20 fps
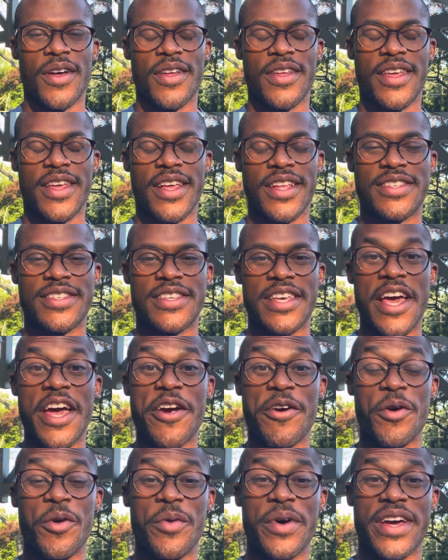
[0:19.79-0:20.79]
it's
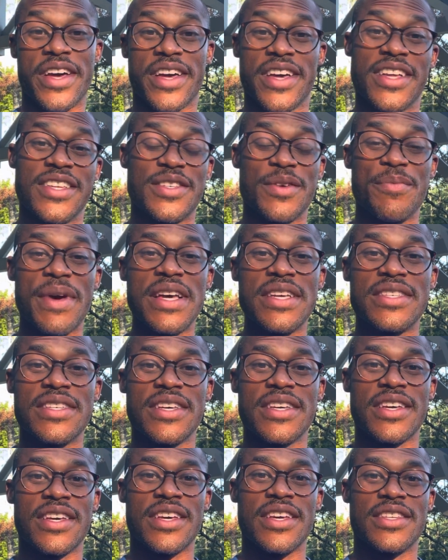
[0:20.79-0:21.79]
harrowing. It's
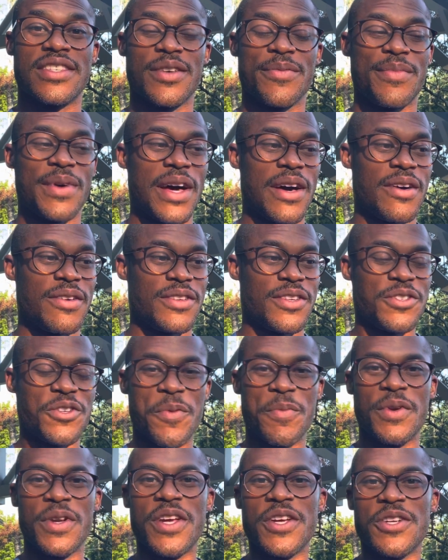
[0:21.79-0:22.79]
amazing. It's about
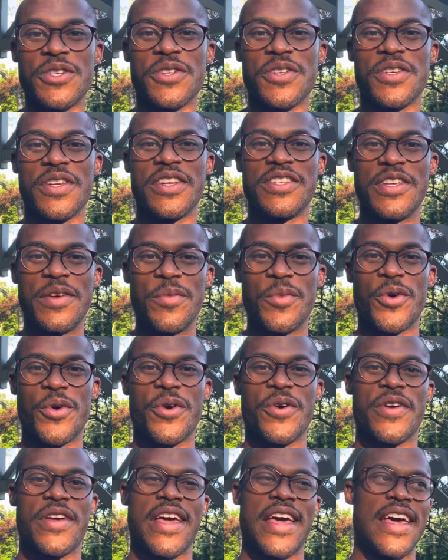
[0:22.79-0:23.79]
determination and
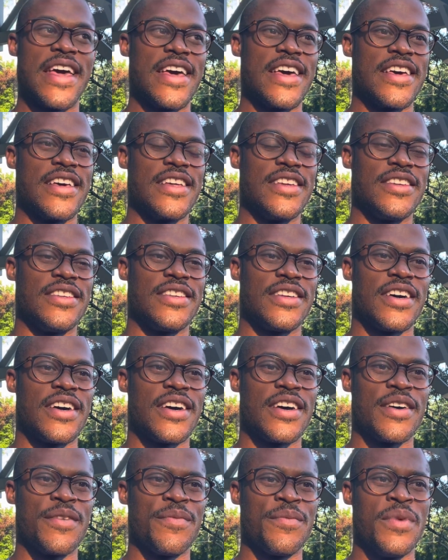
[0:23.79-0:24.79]
teamwork and
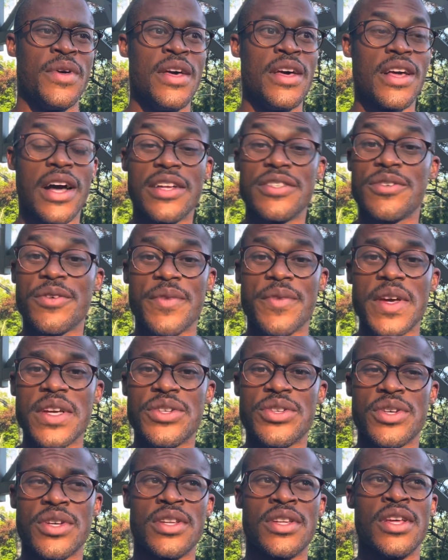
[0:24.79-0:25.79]
um,
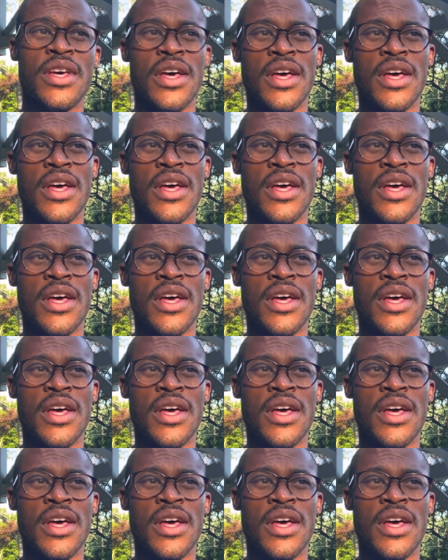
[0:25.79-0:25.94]
conservation.